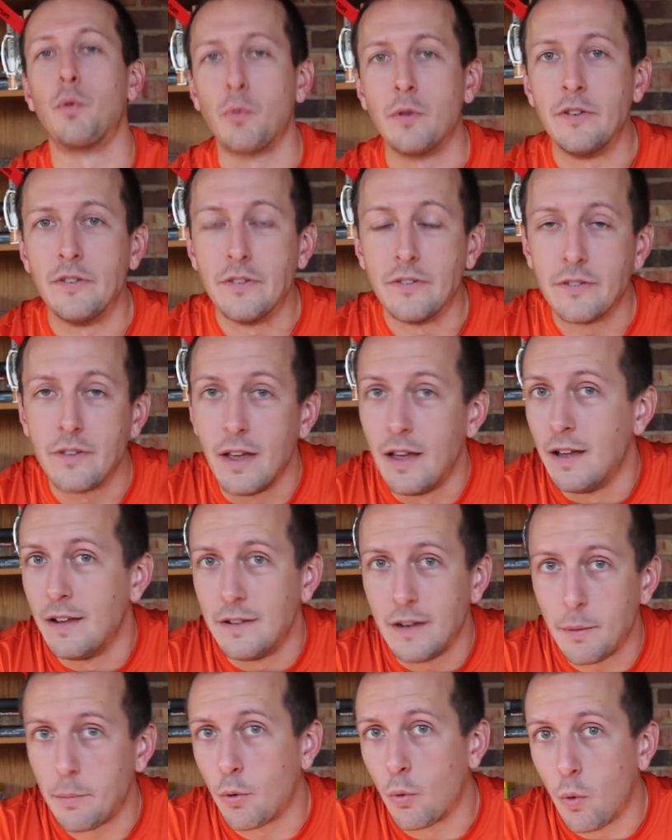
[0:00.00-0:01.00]
reasons.
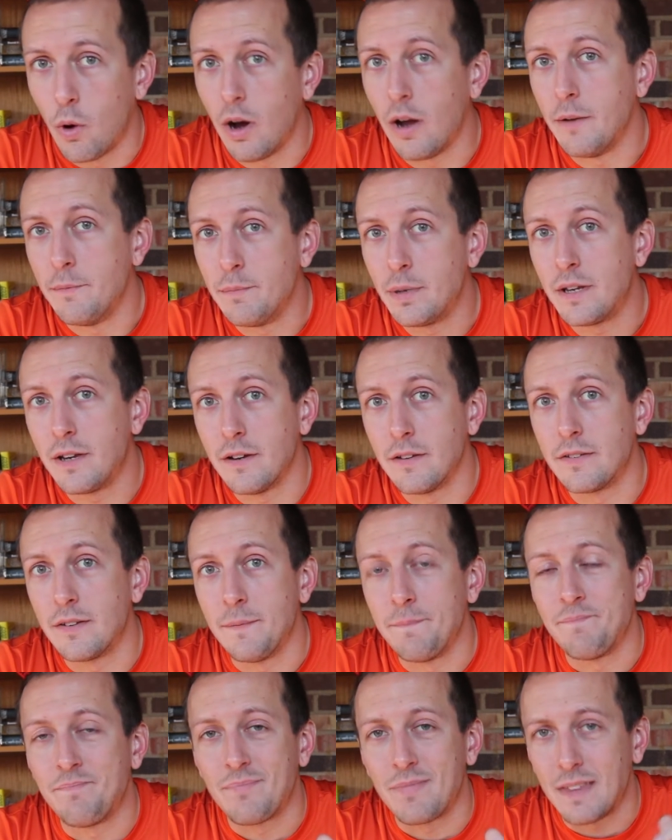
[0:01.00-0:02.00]
Number one, because
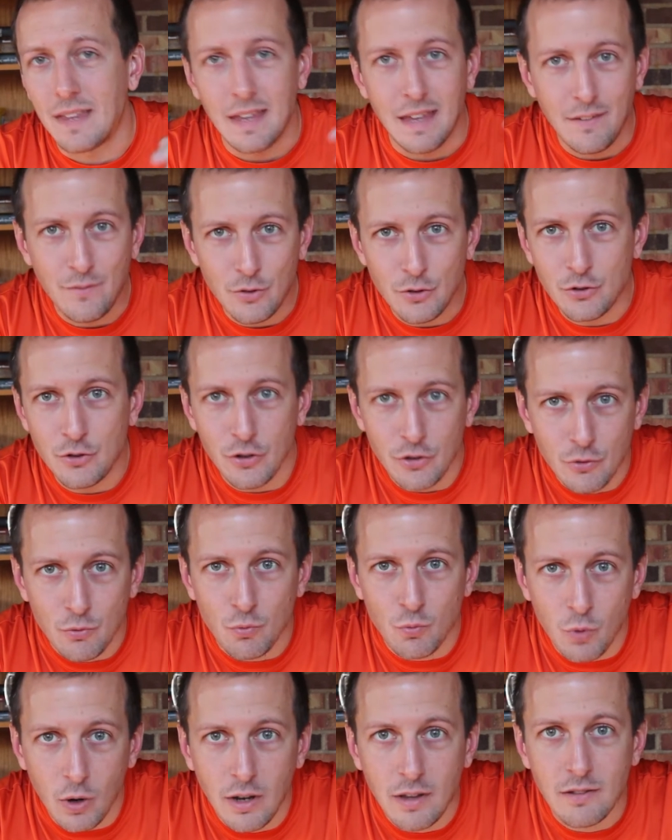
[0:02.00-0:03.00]
if you're just
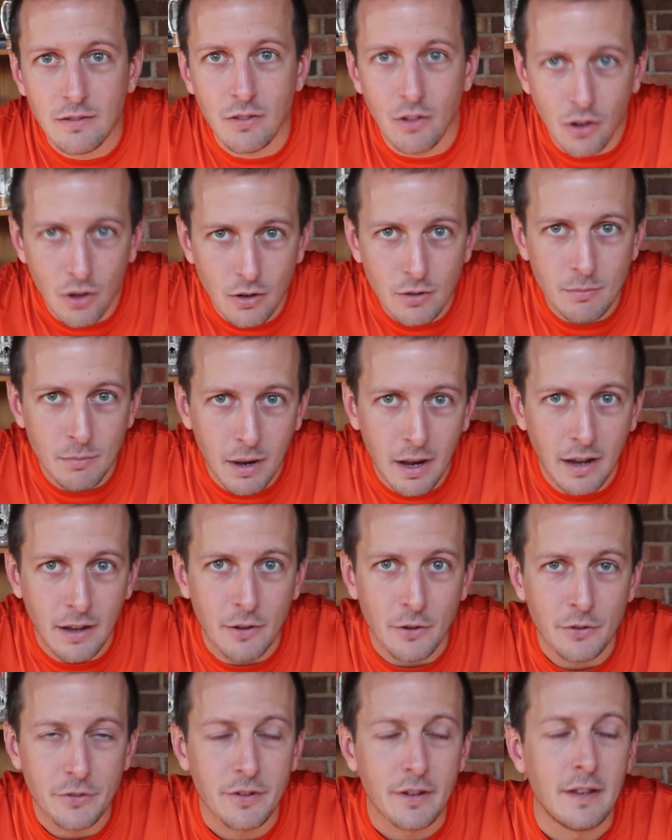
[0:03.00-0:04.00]
running long
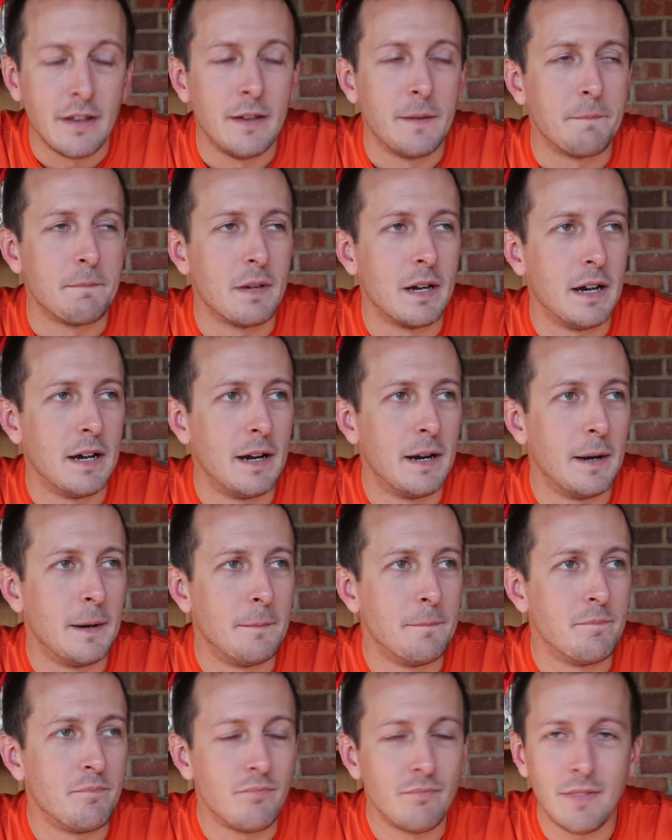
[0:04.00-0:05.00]
miles,
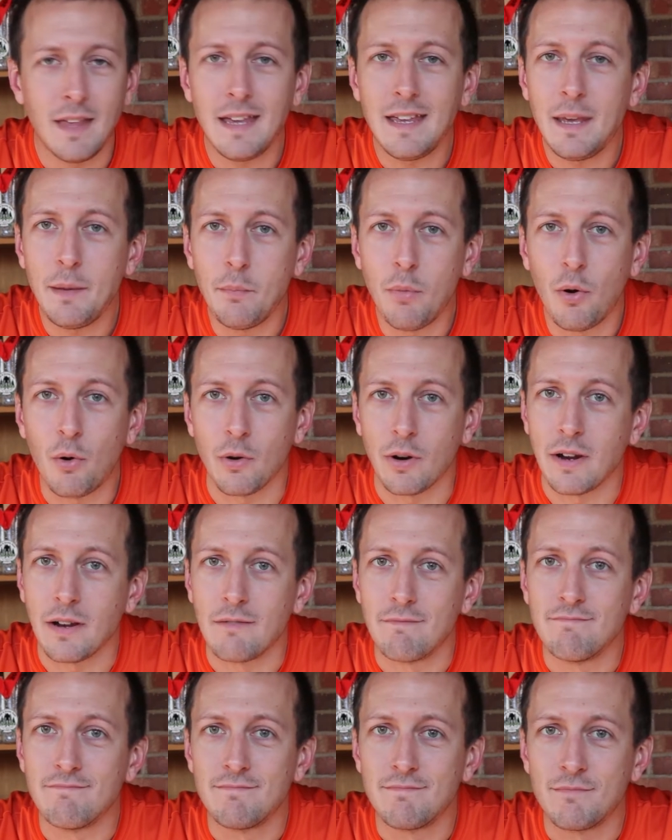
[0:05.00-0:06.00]
then it get
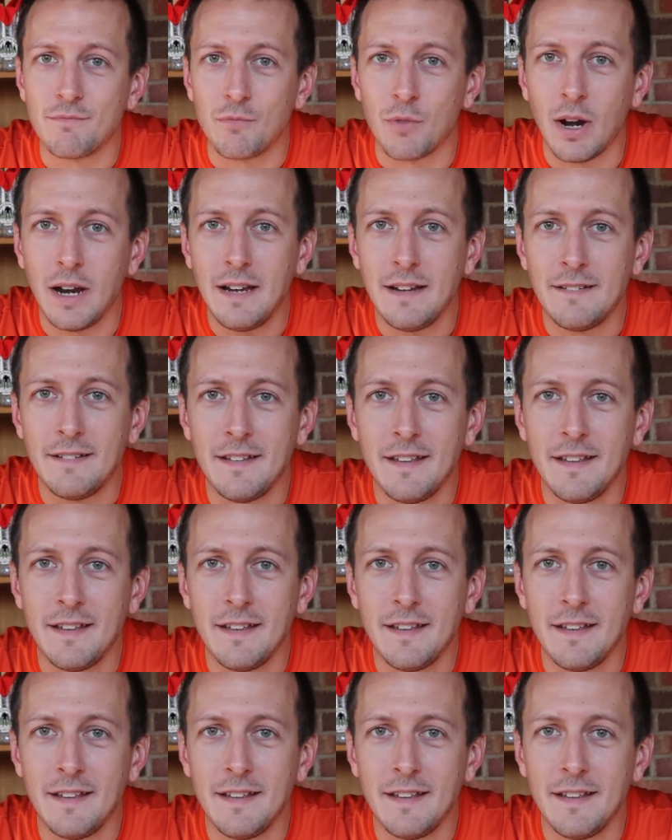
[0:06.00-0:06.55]
boring, right?